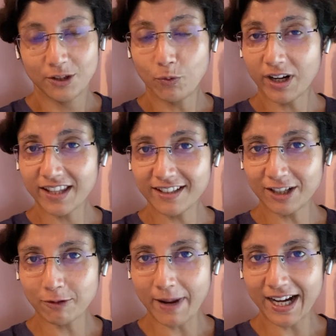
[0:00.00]
What is
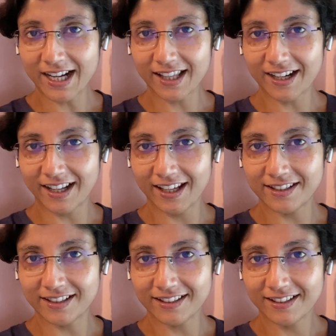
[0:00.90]
electromagnetic
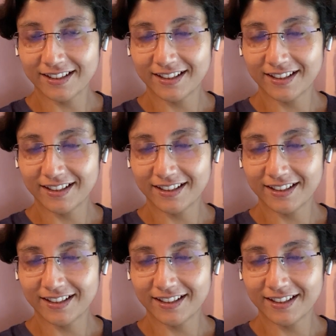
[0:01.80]
radiation?